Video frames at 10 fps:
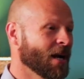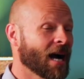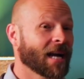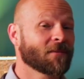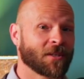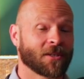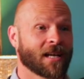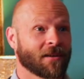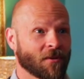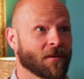I've an
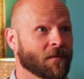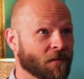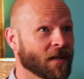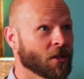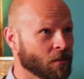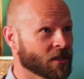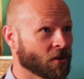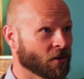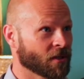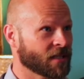I've a friend who was a
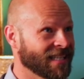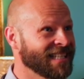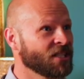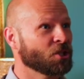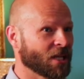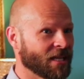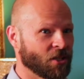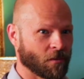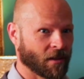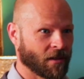nurse in
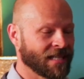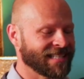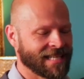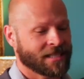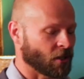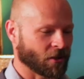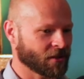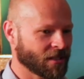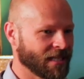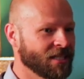January is a
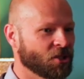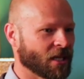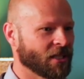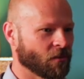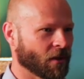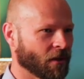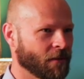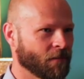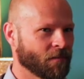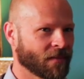nurse in January.
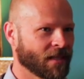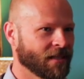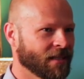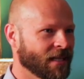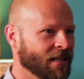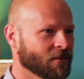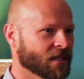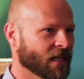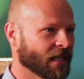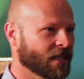He was
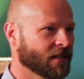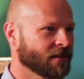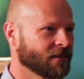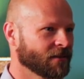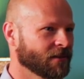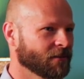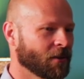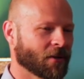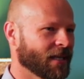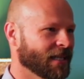like, we
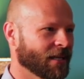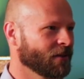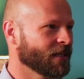were hanging out.